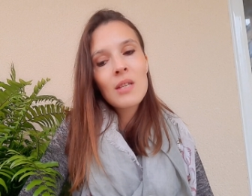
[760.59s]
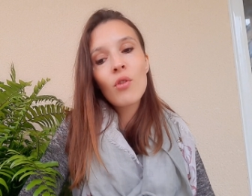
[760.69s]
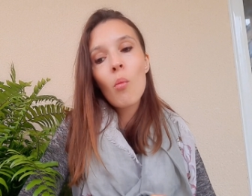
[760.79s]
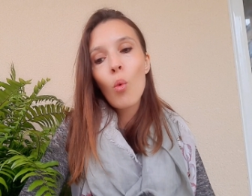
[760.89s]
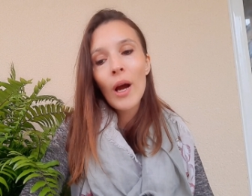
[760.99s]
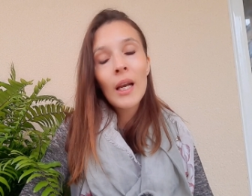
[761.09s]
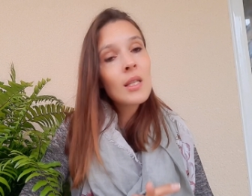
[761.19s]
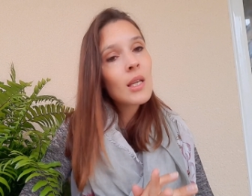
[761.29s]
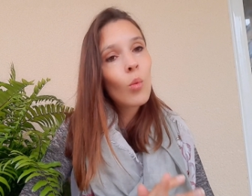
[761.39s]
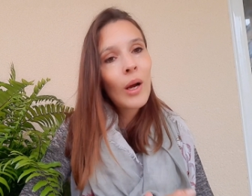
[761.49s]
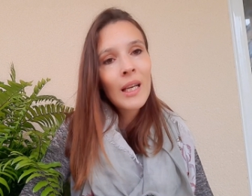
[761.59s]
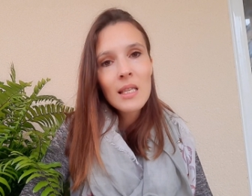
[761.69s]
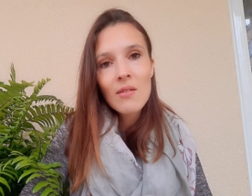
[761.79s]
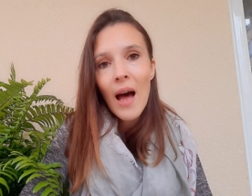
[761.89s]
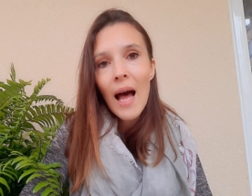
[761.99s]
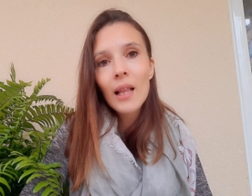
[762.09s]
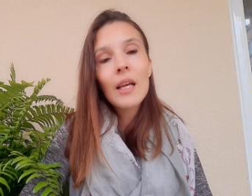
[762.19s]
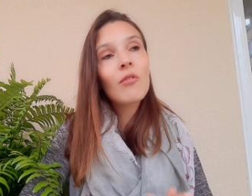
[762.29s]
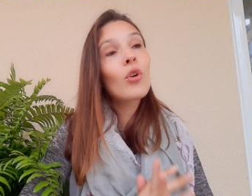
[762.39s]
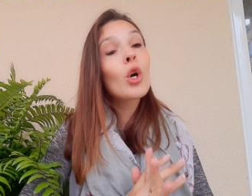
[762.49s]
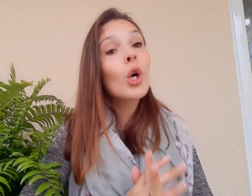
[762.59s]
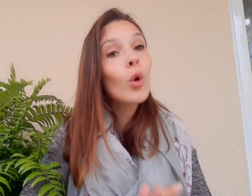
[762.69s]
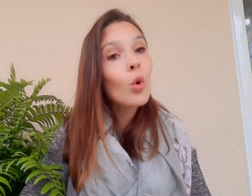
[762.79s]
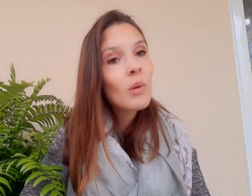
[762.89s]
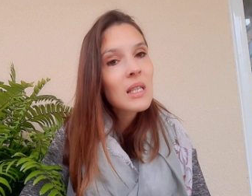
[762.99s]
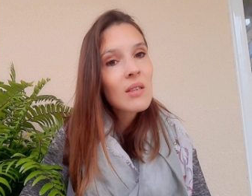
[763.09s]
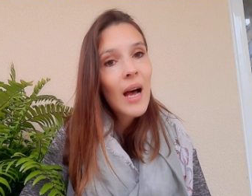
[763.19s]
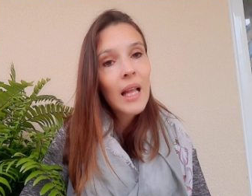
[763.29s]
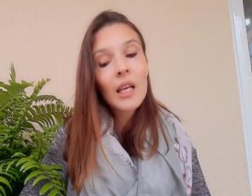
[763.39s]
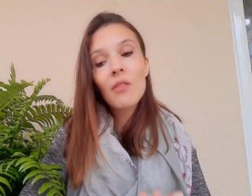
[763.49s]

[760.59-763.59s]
from when until when it's valid, for whom it's valid,